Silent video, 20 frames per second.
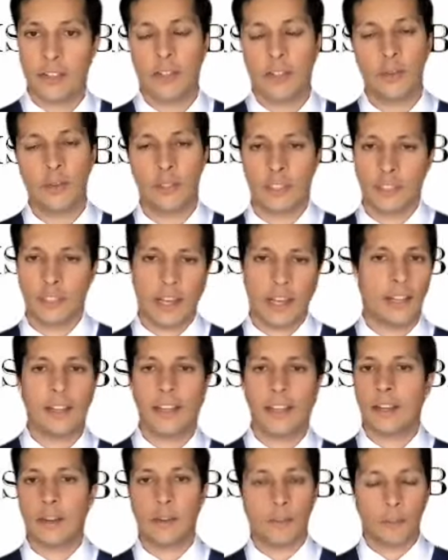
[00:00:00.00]
it's not
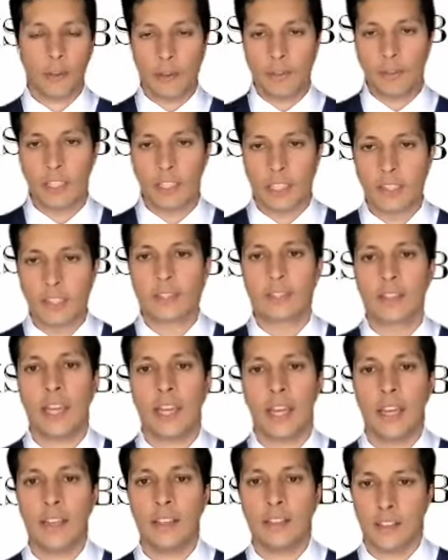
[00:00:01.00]
like a frivolous
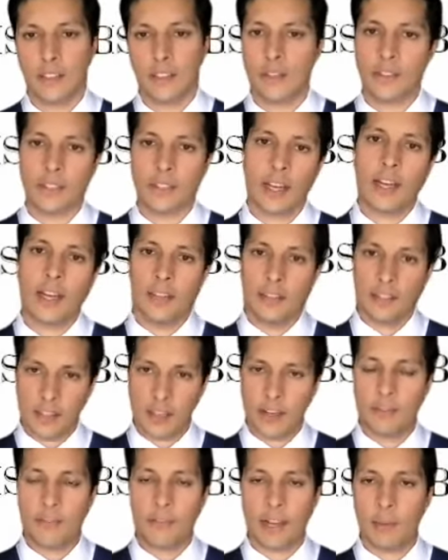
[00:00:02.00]
case, it's
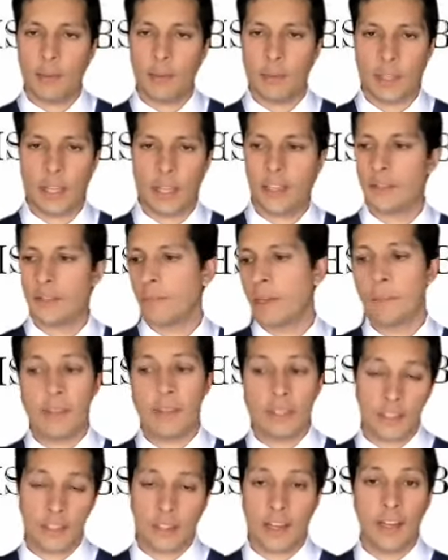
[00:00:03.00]
got a viable case. Maybe
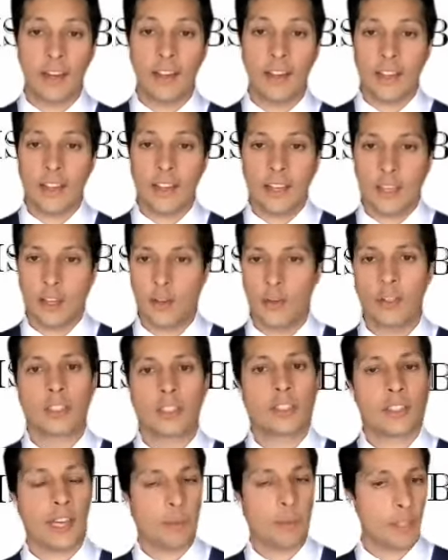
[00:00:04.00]
it's not, a
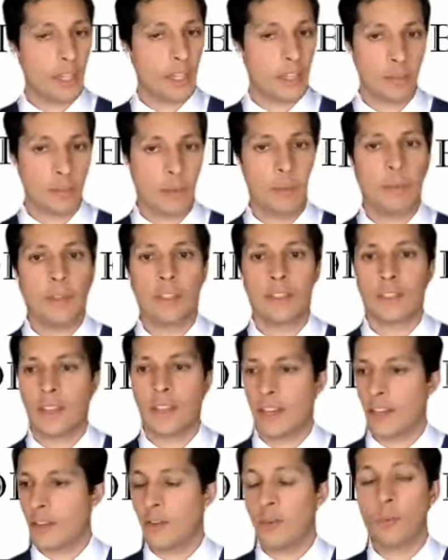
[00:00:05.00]
slam dunk, maybe it's
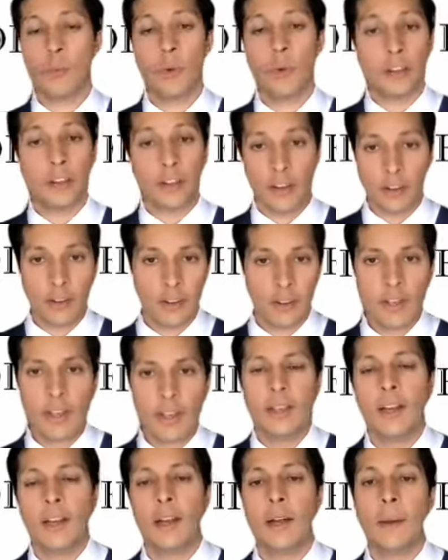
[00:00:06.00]
not your winner,
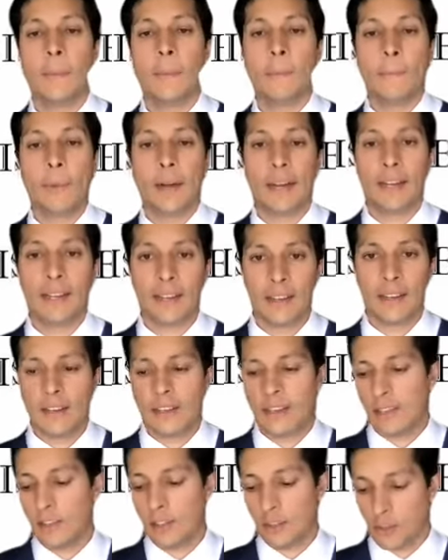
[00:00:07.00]
but
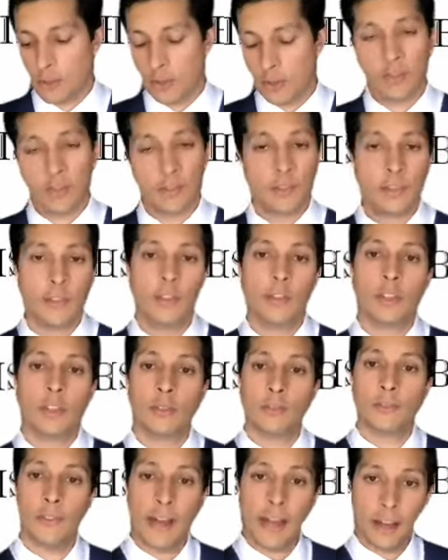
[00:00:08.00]
you
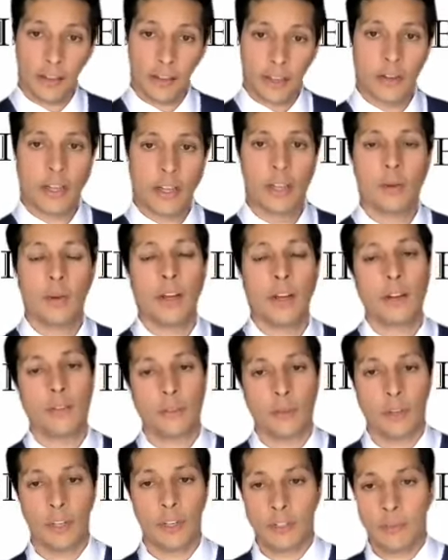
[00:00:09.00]
could file your EOIR
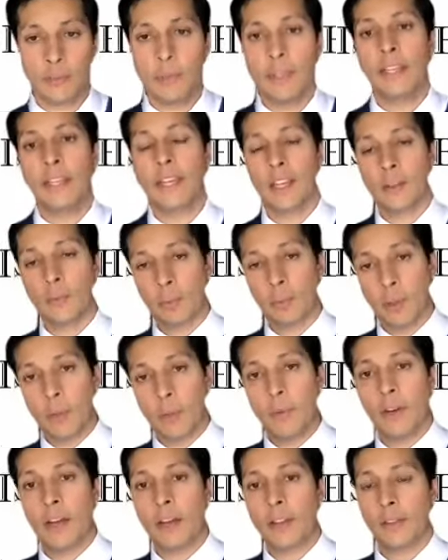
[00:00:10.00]
42B, get
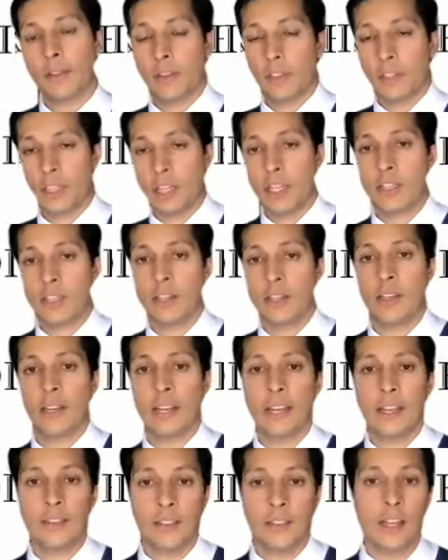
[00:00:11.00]
employment authorization,
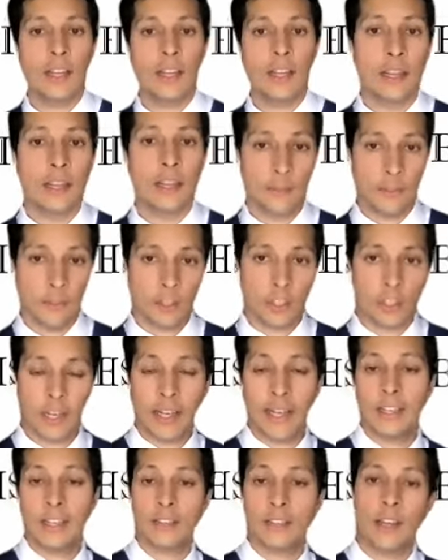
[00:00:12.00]
and then if your
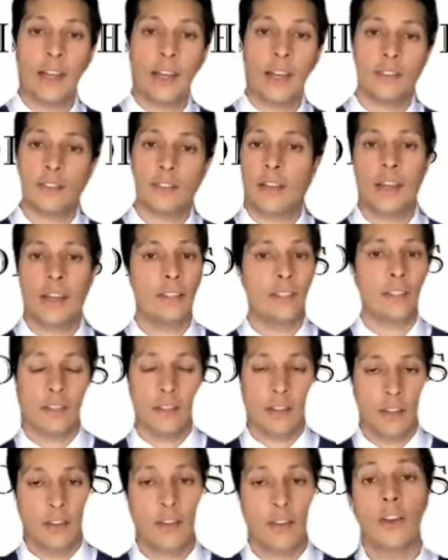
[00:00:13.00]
client has
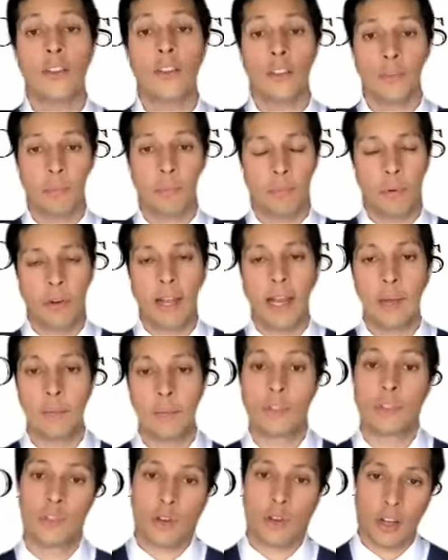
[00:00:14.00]
another perhaps
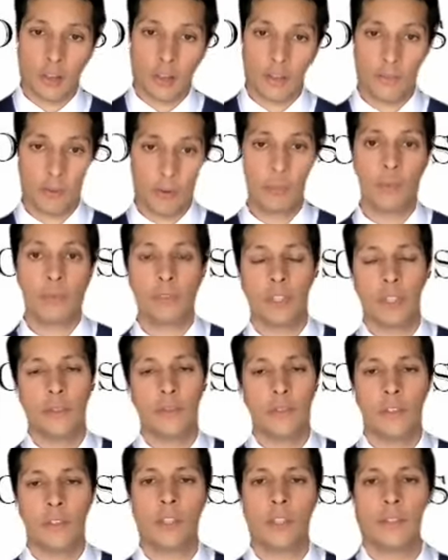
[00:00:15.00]
stronger form of relief,
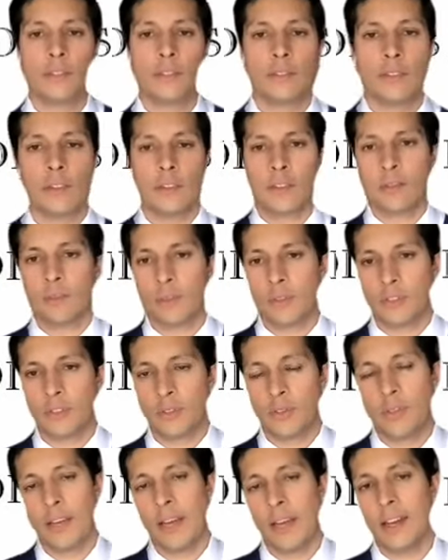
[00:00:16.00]
you can
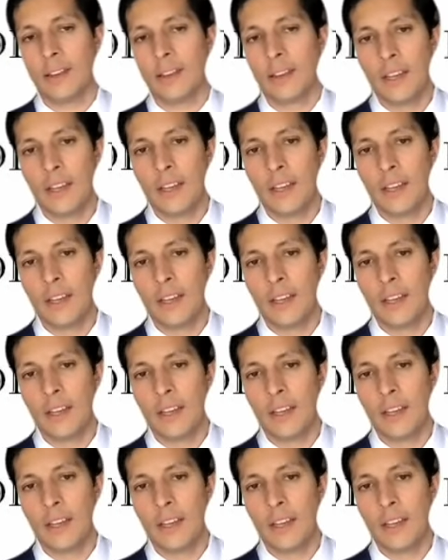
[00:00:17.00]
pursue that.